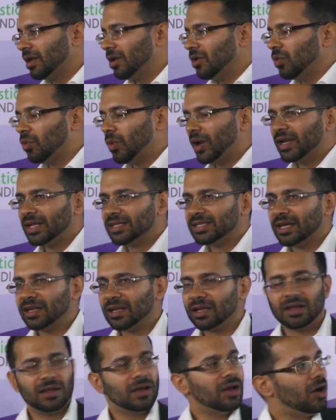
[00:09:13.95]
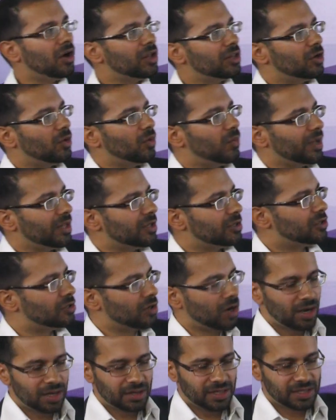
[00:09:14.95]
One is that although we'll
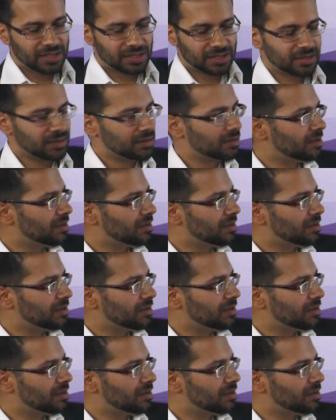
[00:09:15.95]
draw this